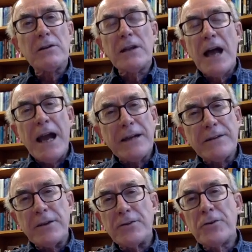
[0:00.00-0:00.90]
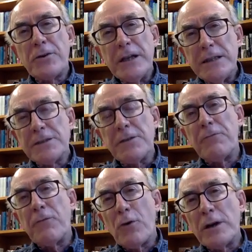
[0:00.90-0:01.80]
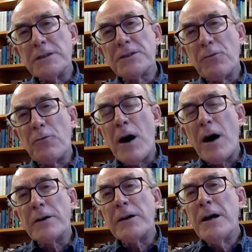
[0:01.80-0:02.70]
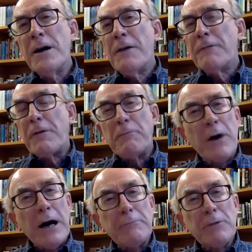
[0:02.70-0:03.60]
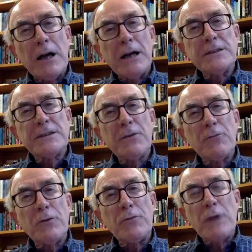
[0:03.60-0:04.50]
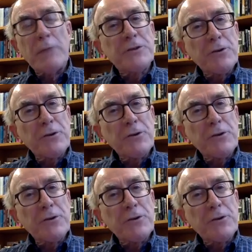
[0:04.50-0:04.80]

land, the trees, the forests, the water from pipelines that would rupture.